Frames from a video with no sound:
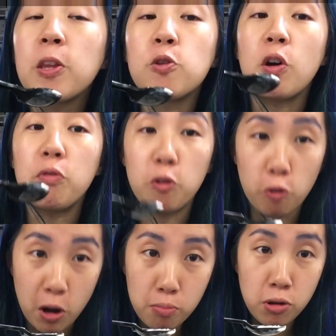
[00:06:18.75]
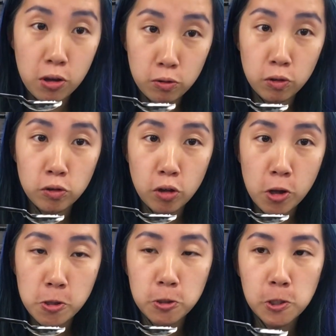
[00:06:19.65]
Do I regret paying
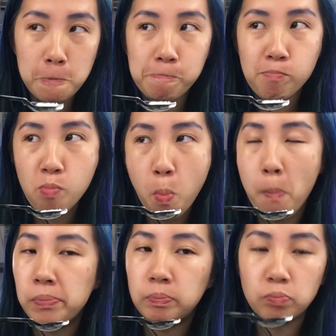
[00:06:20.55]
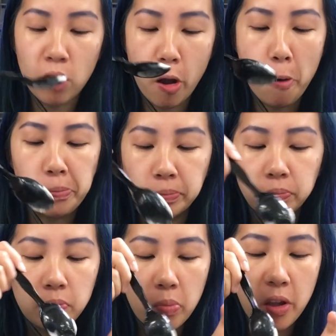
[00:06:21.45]
$6? No.
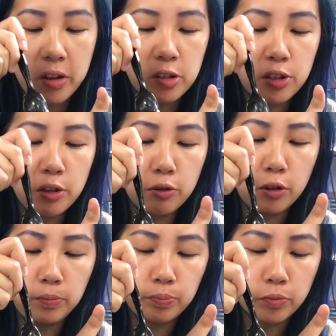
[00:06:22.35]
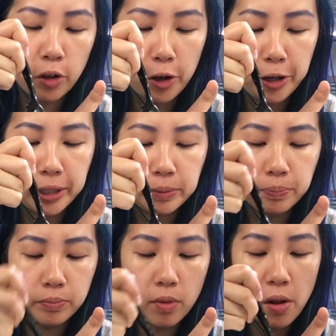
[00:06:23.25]
It's still good.
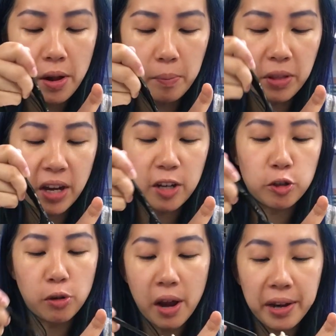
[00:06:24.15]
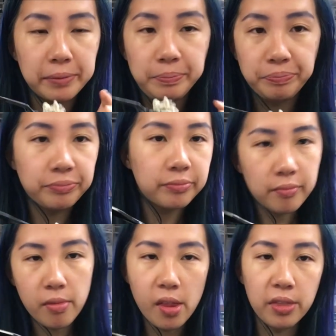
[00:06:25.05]
I'm glad I tried
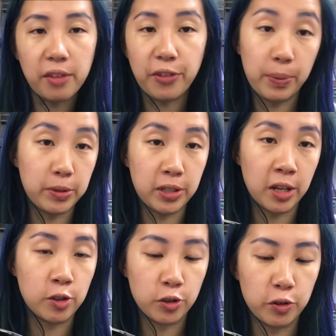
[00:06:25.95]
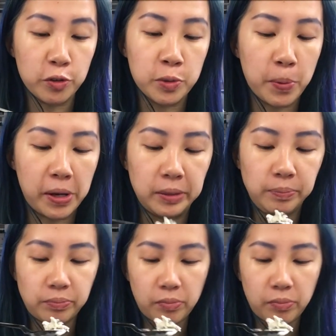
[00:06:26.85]
the famous Ted Drewes, but